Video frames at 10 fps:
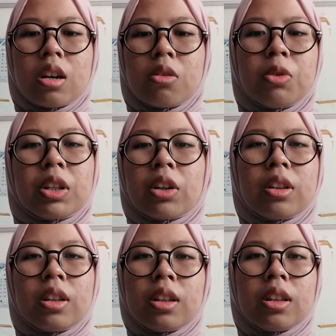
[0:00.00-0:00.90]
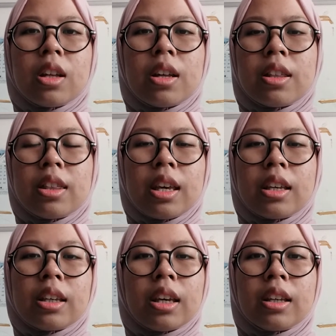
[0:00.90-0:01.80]
without
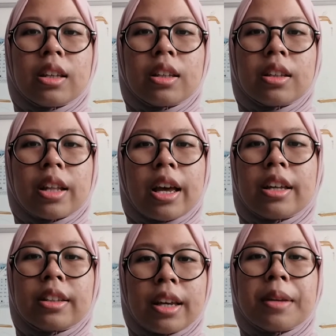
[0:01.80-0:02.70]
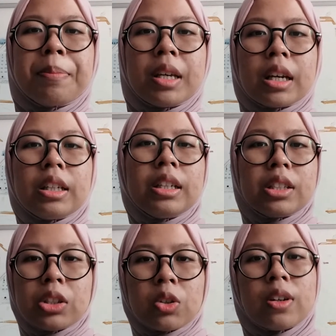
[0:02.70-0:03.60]
thinking that it can be a
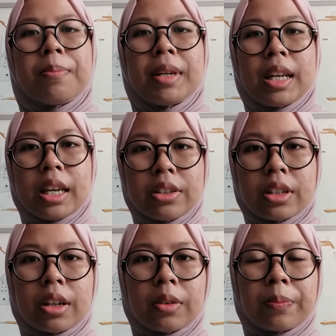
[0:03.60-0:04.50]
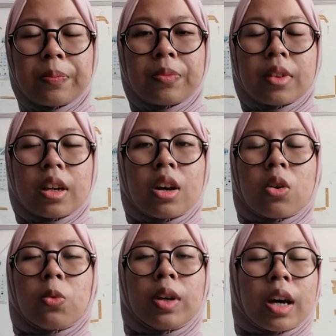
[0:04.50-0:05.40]
discrimination.
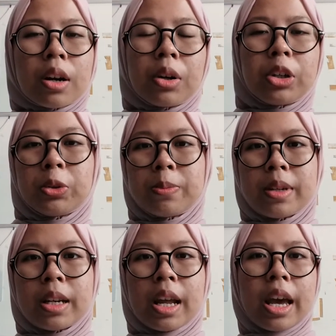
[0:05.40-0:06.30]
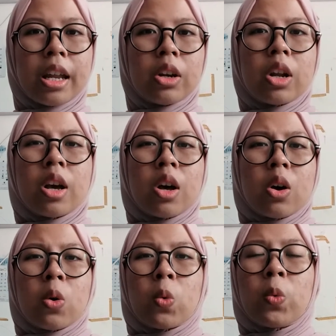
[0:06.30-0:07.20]
We are human and
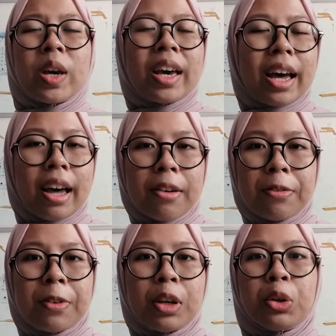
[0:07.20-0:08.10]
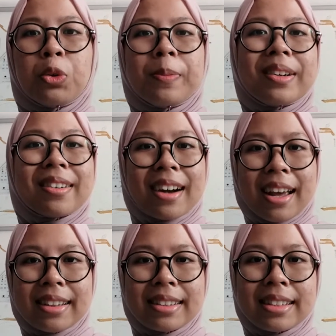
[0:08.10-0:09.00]
we have human
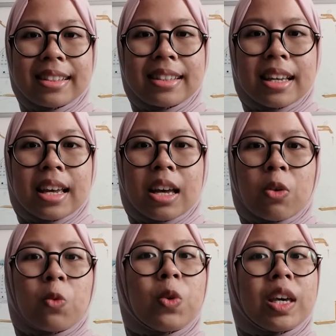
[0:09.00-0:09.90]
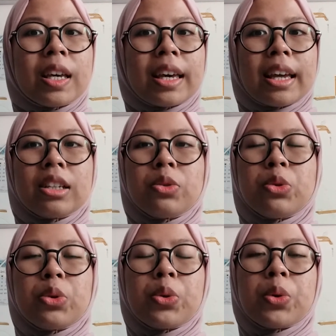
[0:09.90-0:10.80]
rights. We can
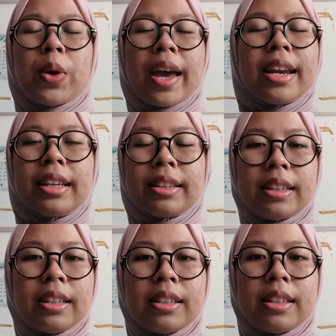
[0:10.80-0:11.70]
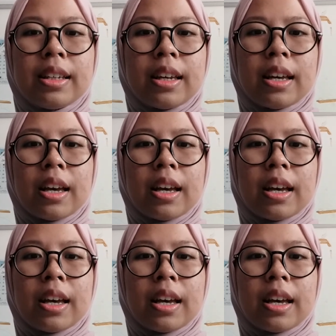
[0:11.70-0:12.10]
do anything,